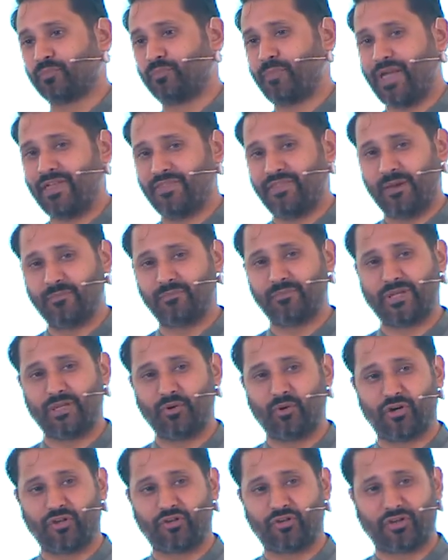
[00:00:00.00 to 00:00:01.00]
pay them in
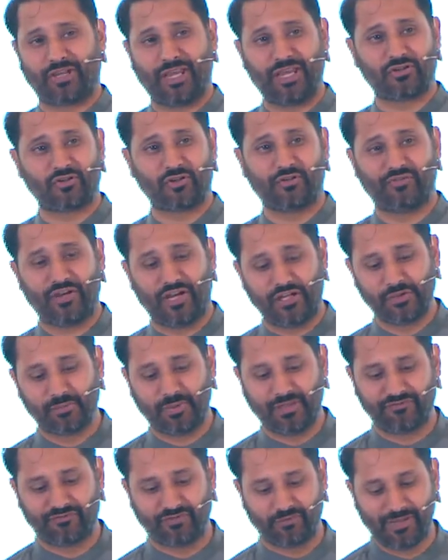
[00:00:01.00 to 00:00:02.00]
order to get your
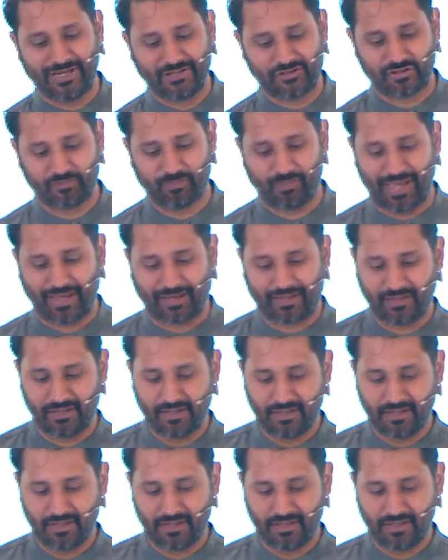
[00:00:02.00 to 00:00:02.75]
valuable information back.